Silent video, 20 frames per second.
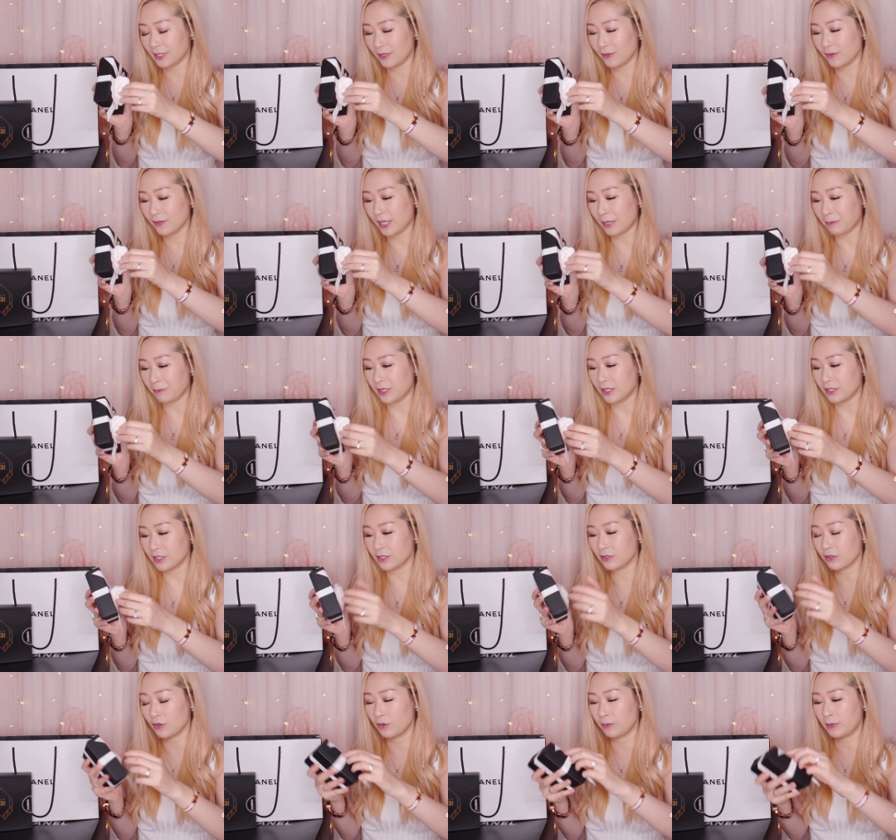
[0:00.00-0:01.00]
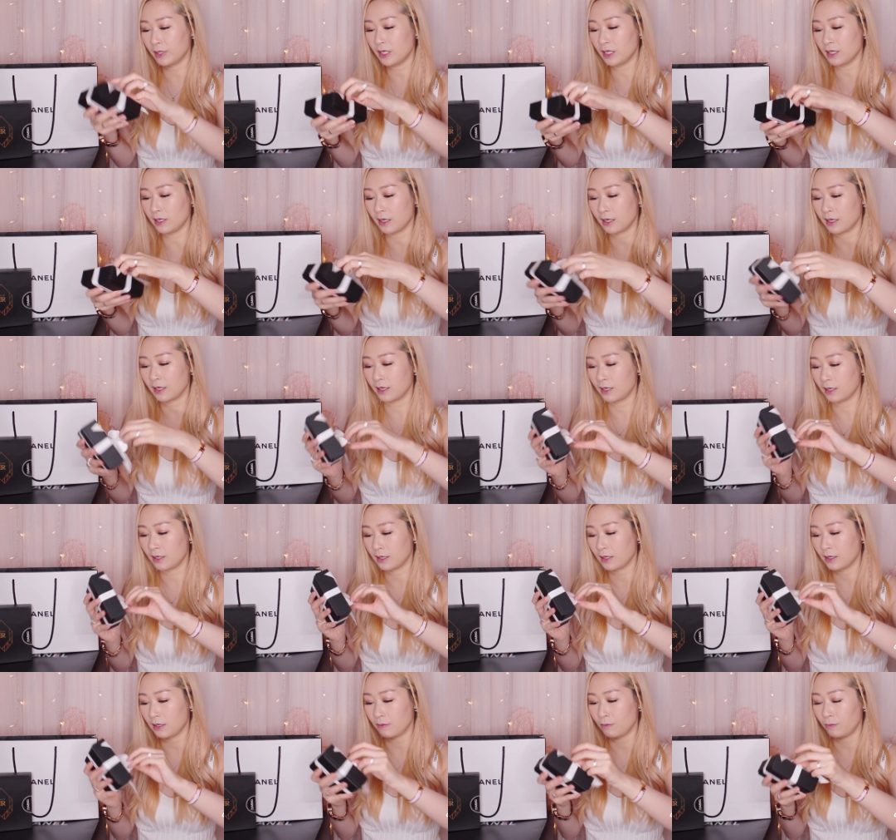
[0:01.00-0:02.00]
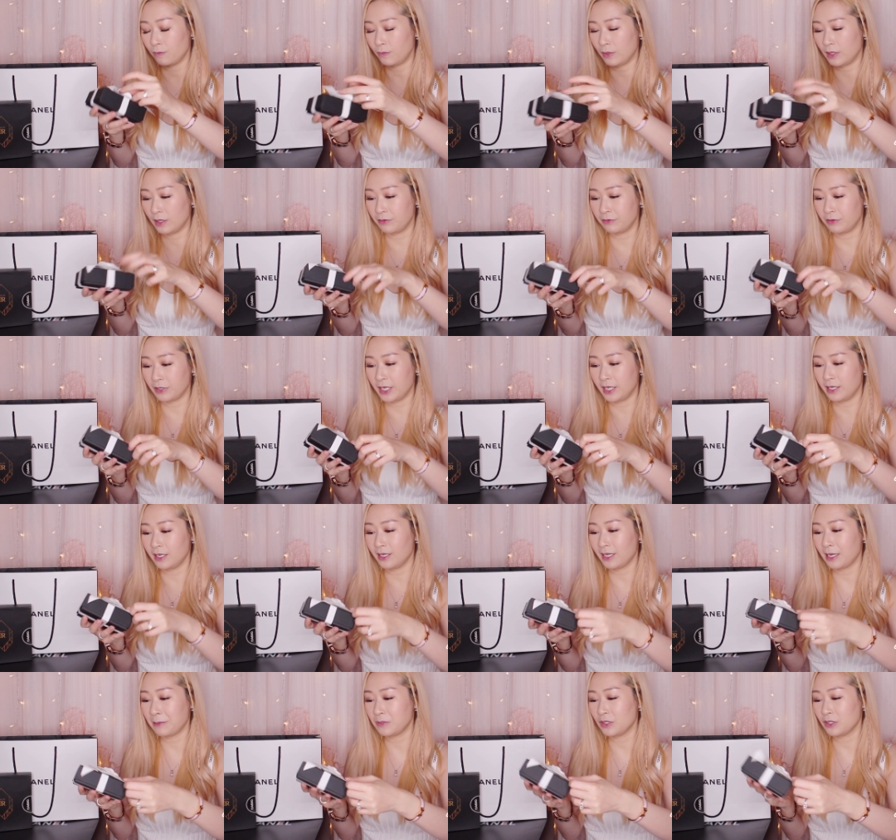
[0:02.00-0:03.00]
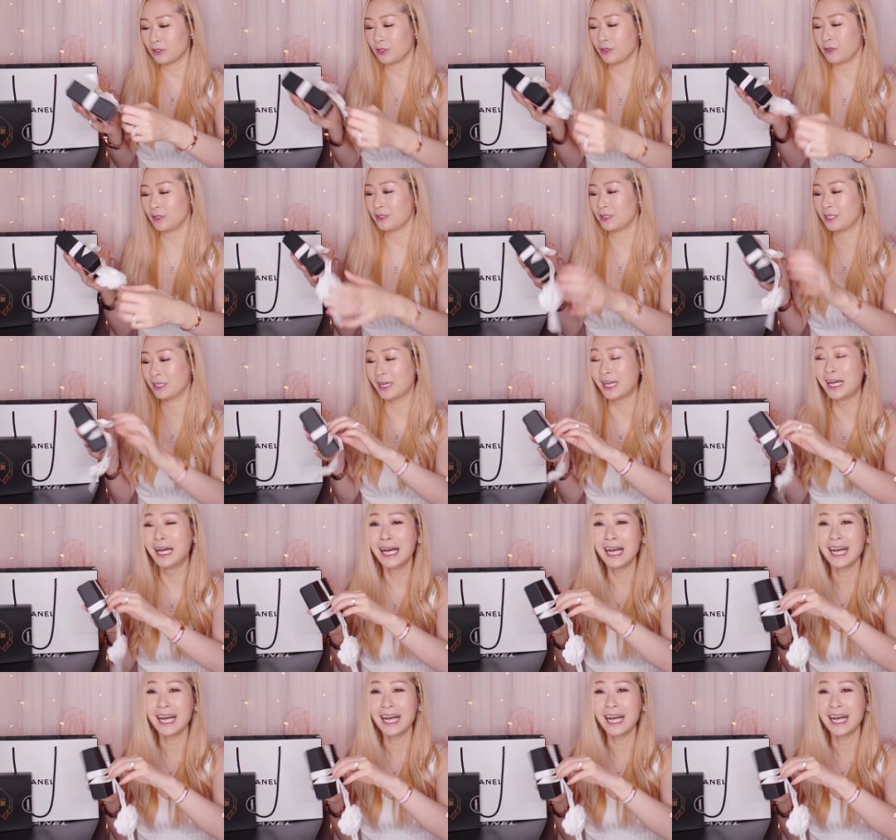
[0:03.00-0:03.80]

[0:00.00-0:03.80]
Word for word: So let me just open it. Well, forget it, I'm just going to...